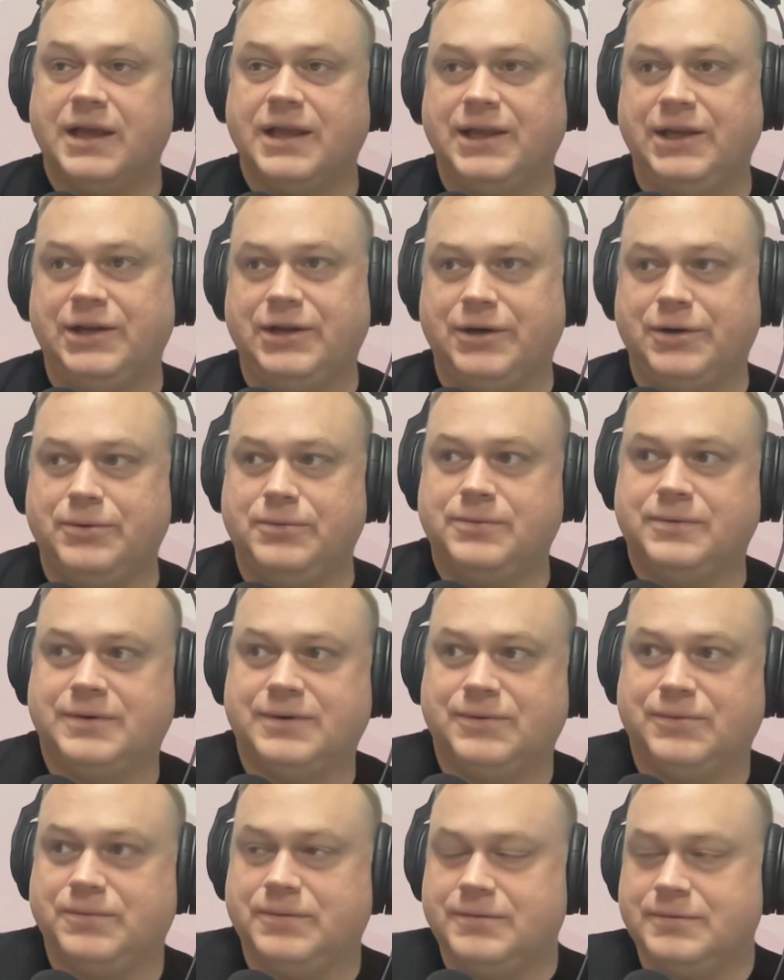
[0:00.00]
You know,
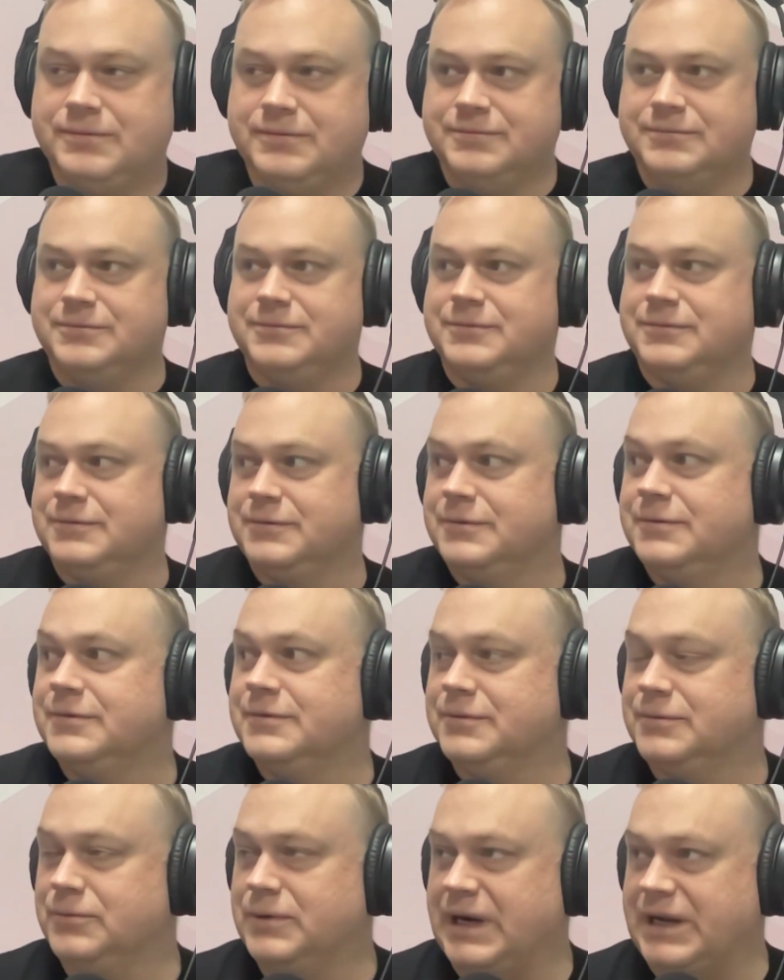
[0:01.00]

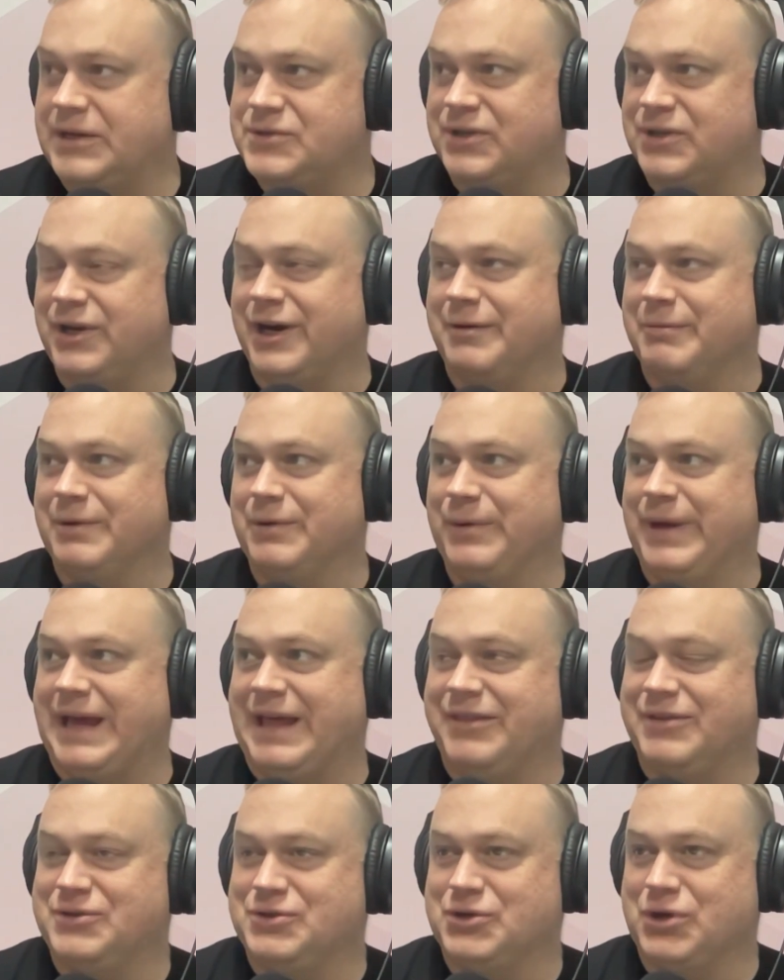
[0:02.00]
when I was in the army, we
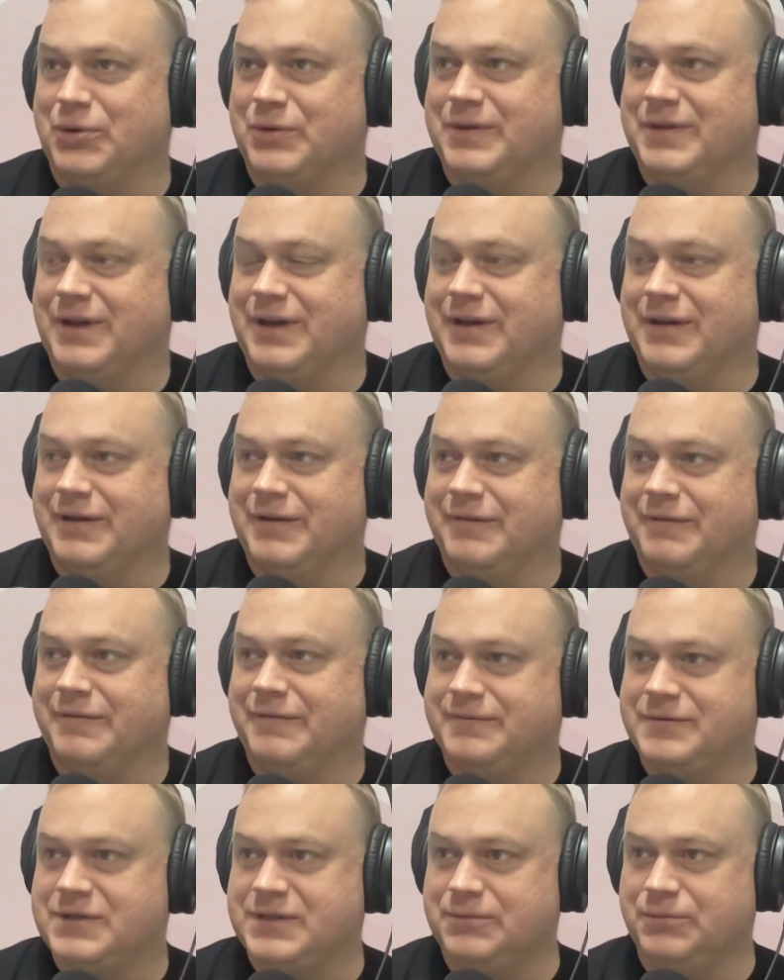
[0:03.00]
had the joke
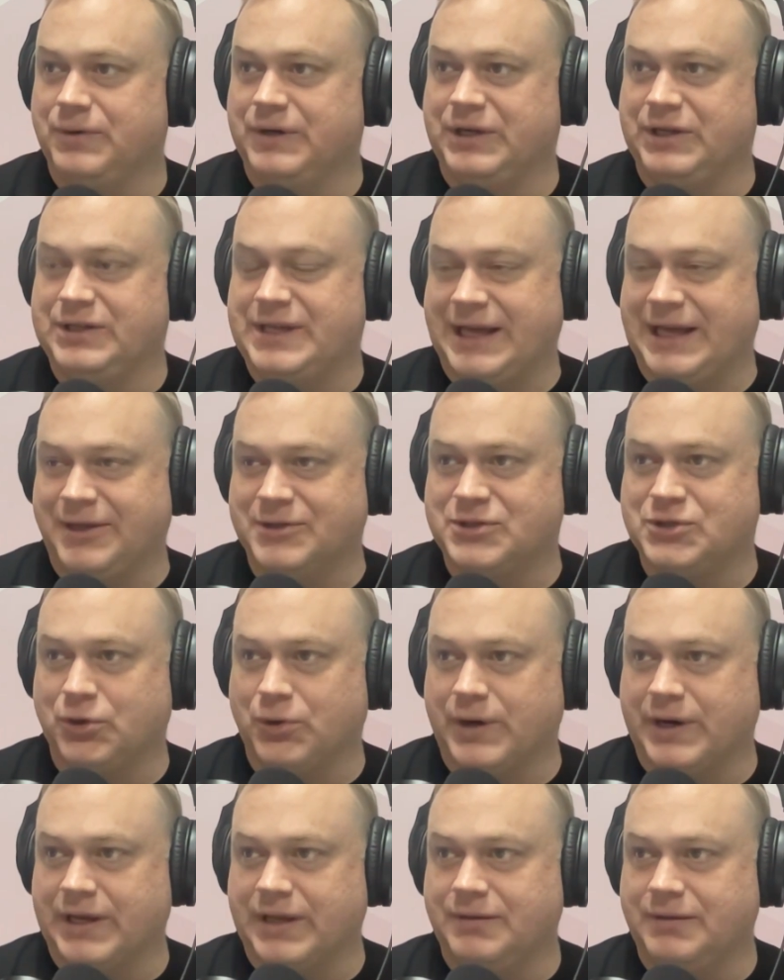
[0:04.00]
of when you tell a
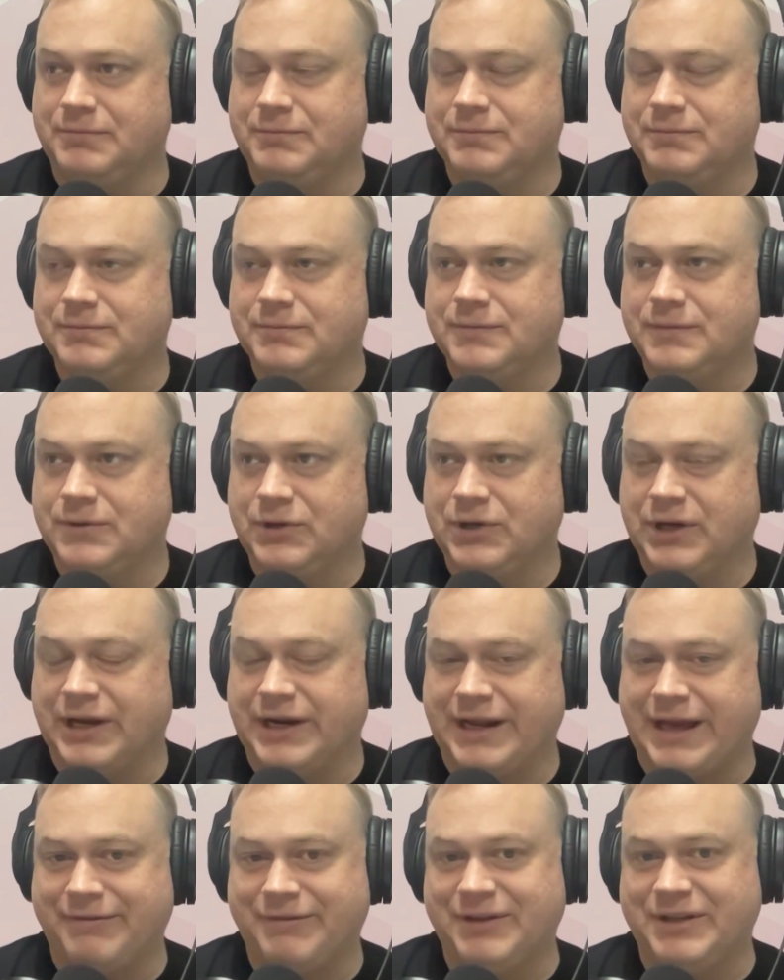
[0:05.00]
story, you got
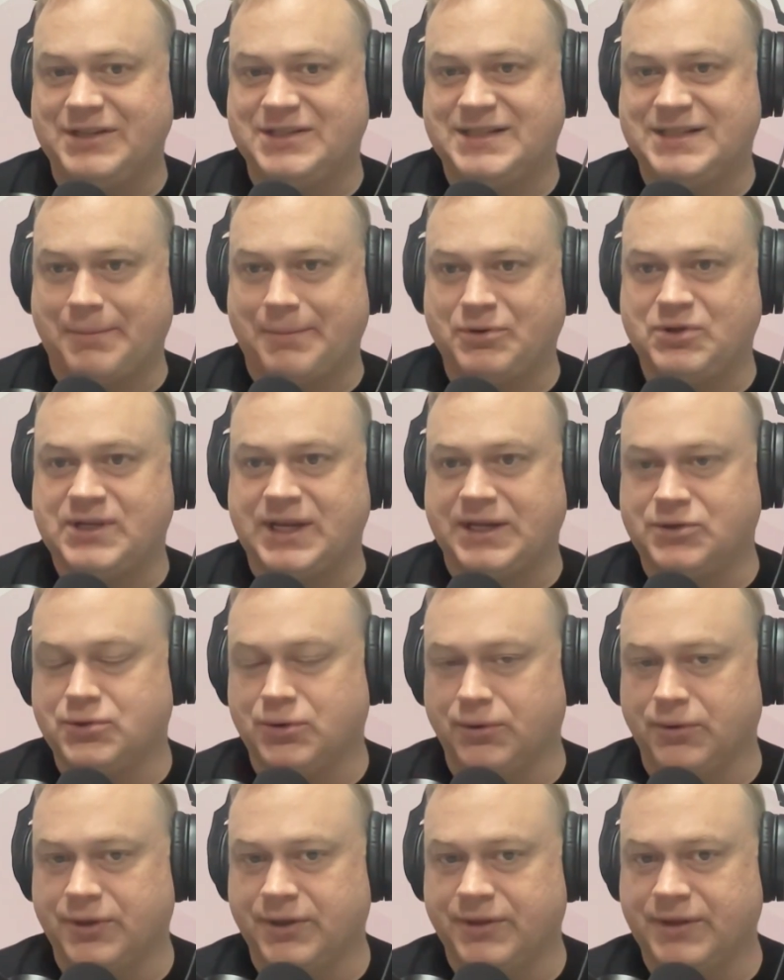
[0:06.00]
to have at least 10%
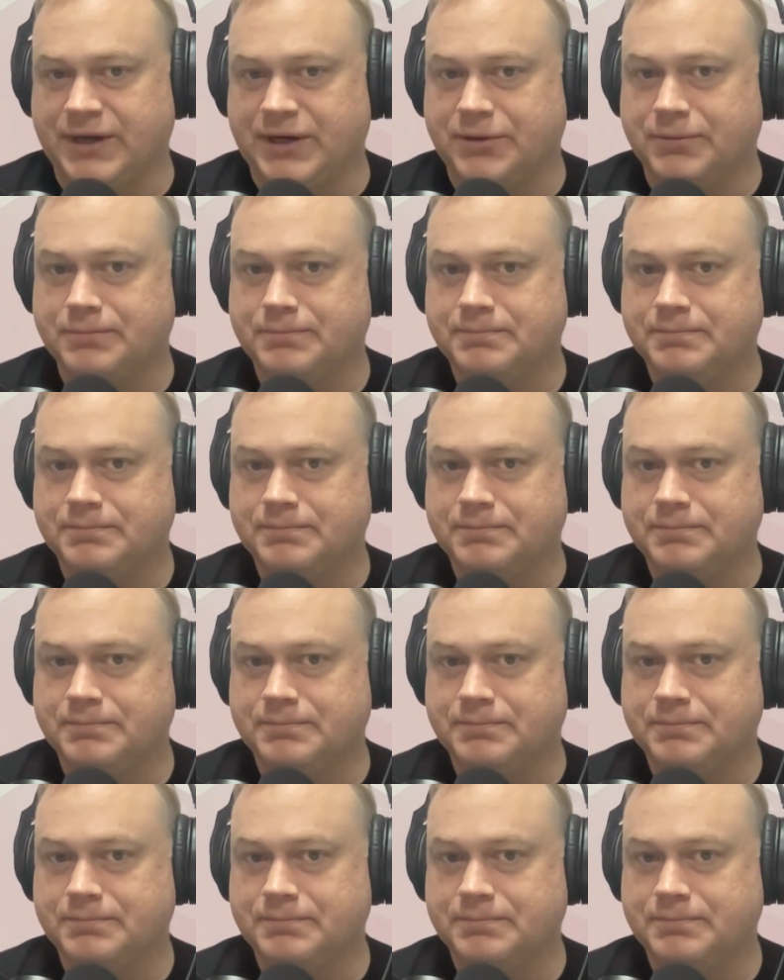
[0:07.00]
truth in there.